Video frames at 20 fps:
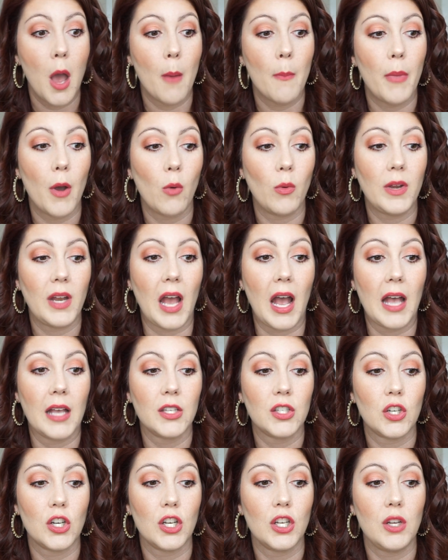But when I
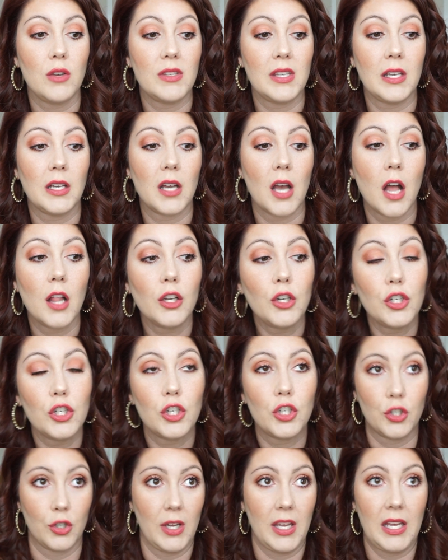started using Color
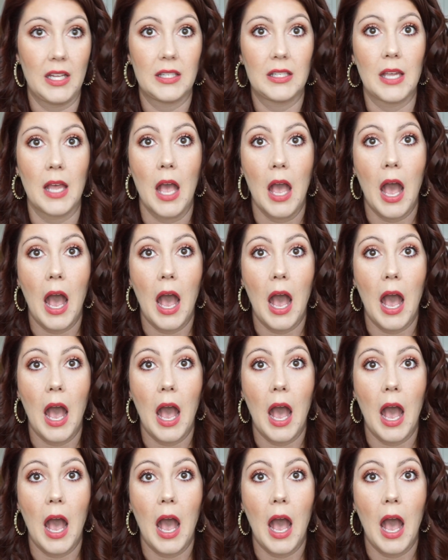Street,